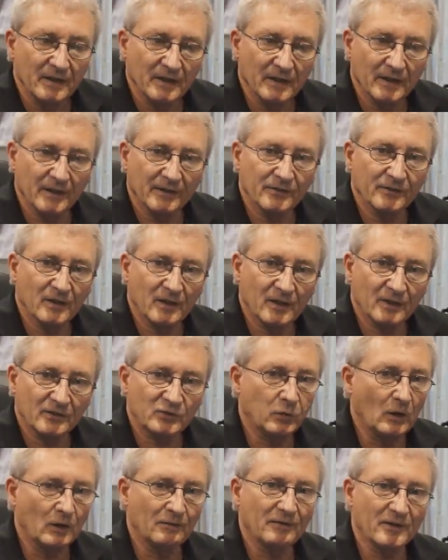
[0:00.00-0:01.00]
and uh,
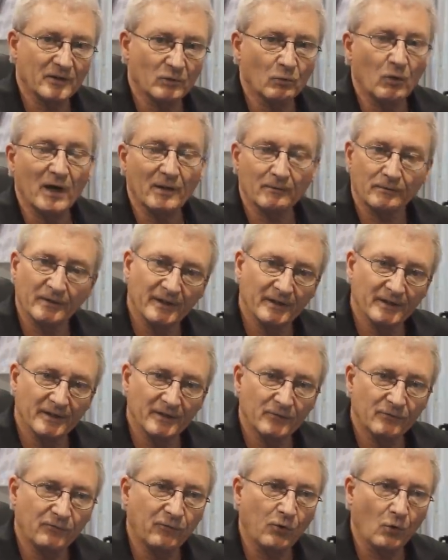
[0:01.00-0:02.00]
1200 watt
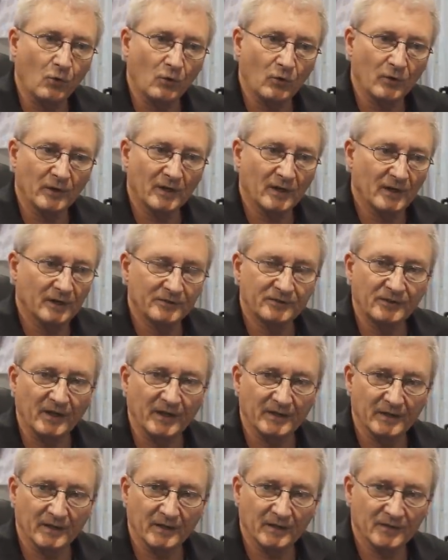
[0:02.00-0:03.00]
rated for uh,
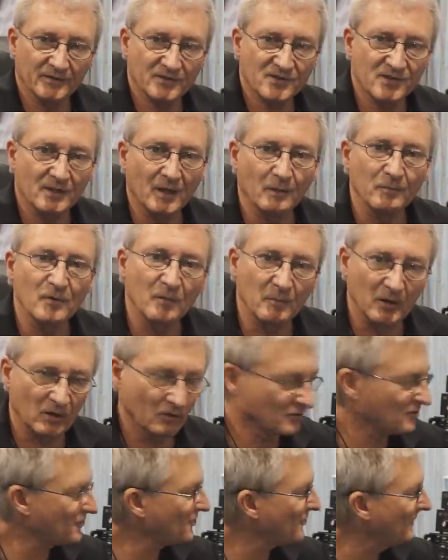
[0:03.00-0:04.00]
data and CW
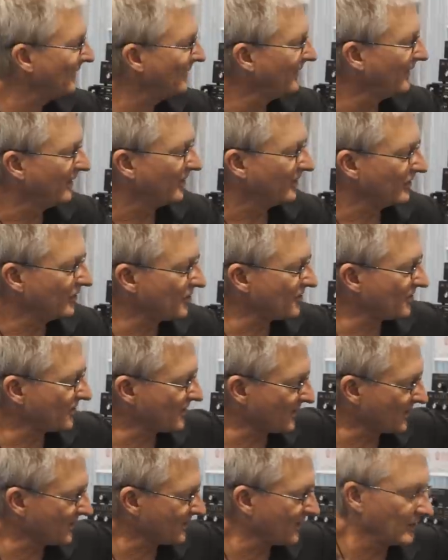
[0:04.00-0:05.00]
modes.
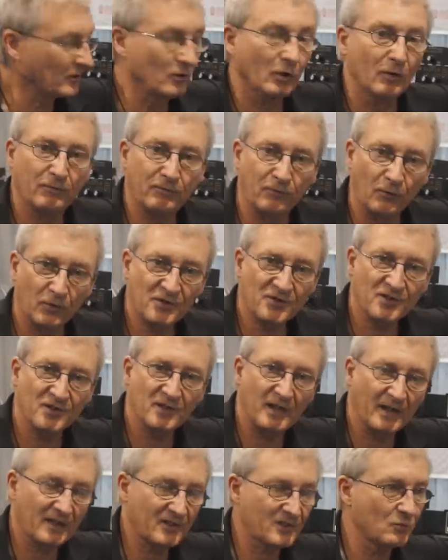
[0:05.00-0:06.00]
uses a single
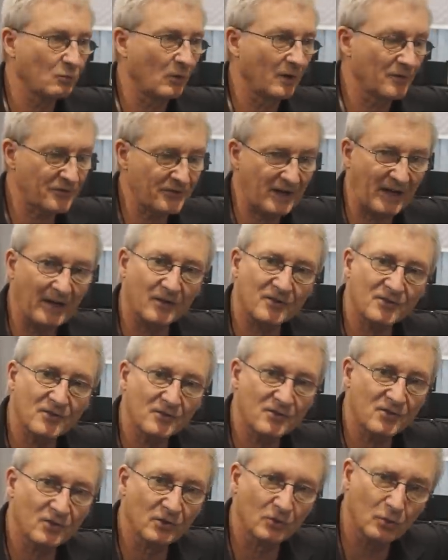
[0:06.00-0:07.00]
4CX
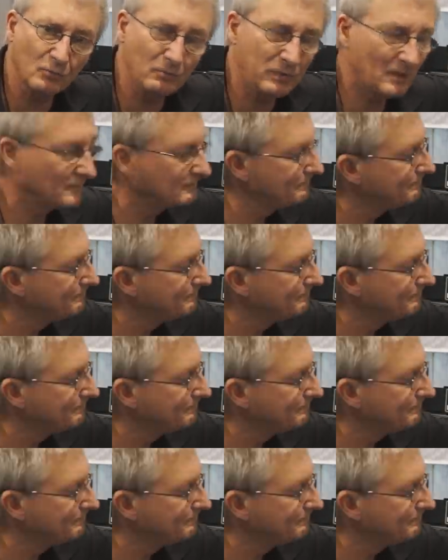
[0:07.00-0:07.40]
1000 tube.